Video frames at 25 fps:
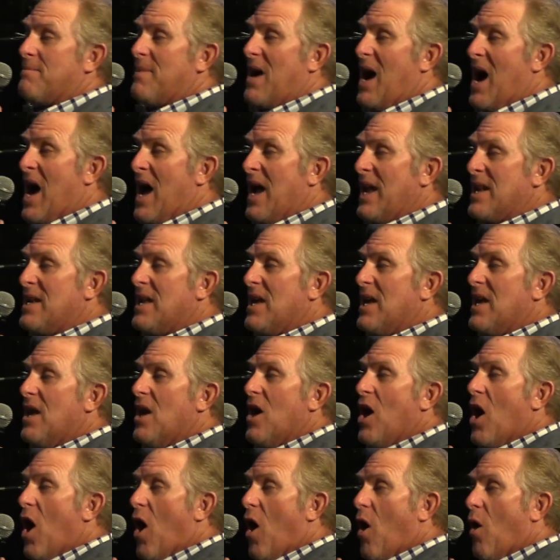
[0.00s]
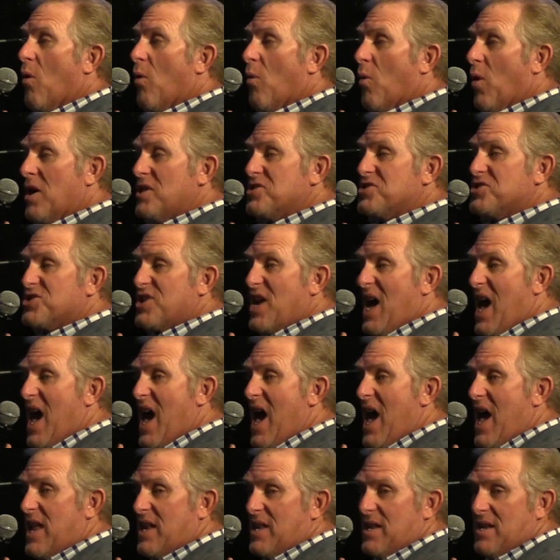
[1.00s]
mind on one
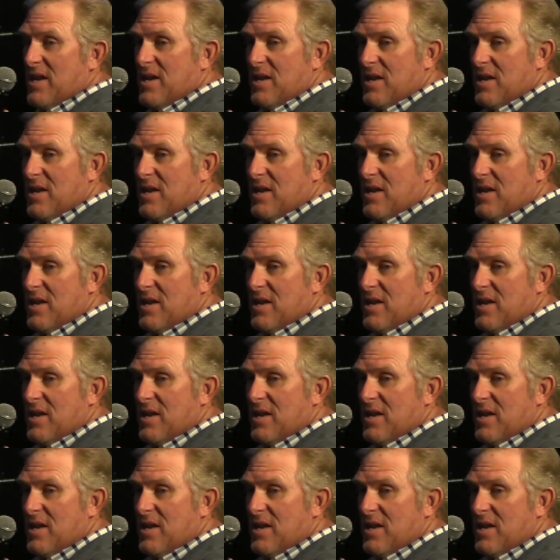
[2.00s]
side,